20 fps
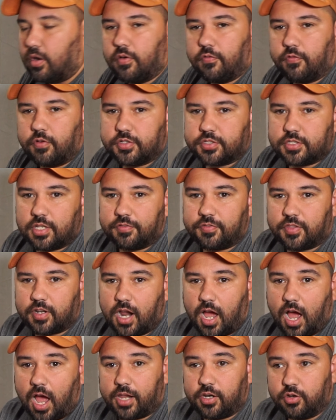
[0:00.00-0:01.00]
for stuff
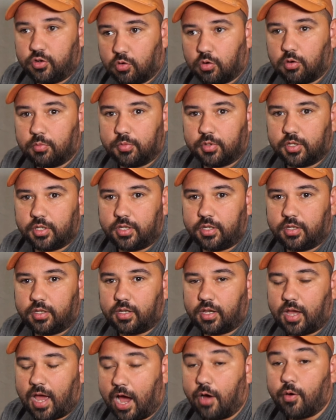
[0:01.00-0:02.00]
that
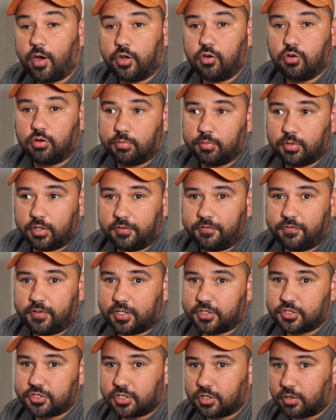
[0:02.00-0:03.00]
how I normally fish.